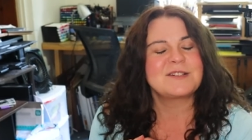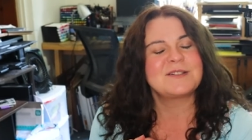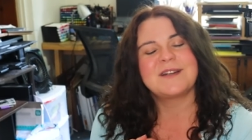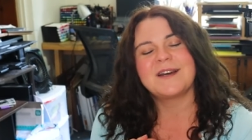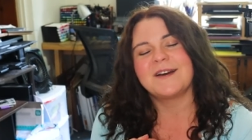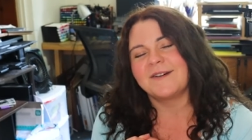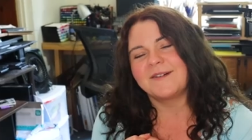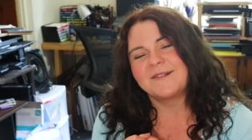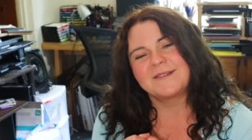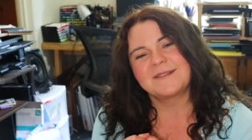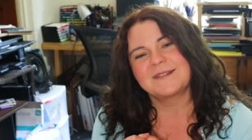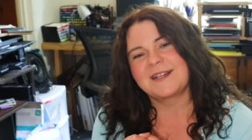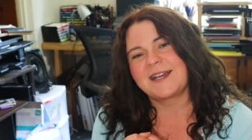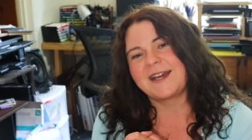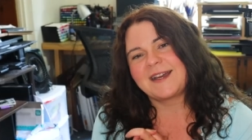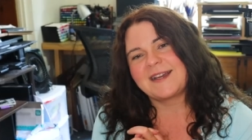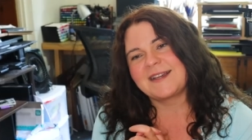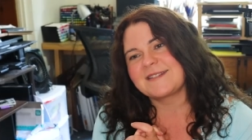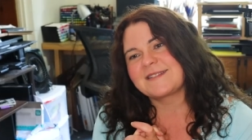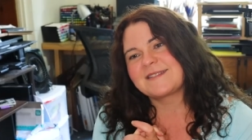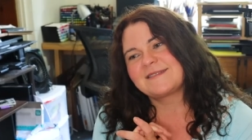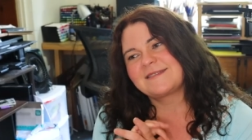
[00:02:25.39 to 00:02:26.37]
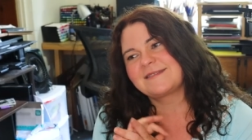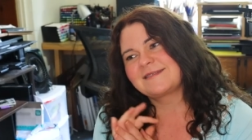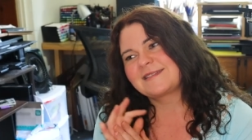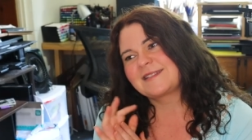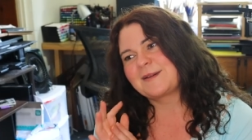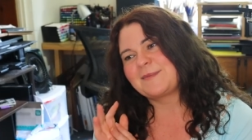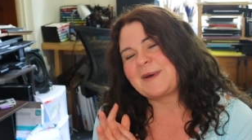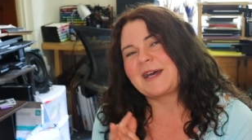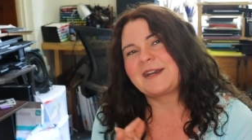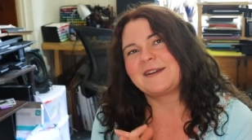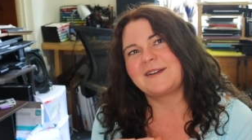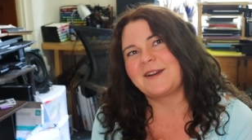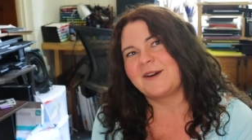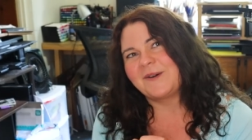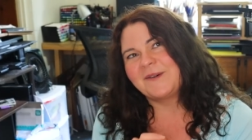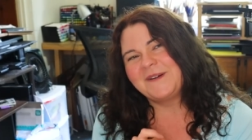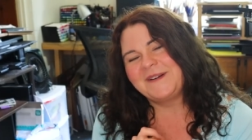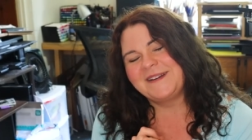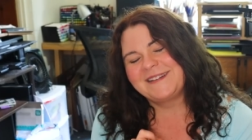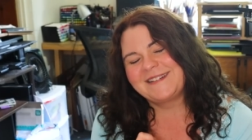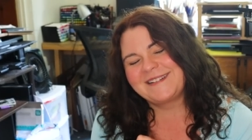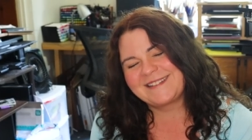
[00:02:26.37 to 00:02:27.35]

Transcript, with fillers: No, guys, come on, no.